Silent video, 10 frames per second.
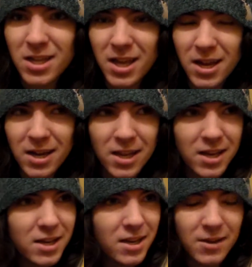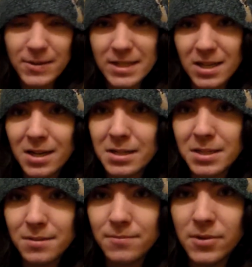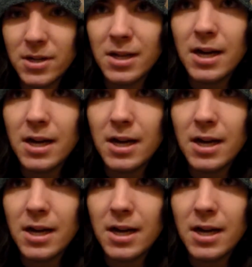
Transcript: the kid? He was awesome.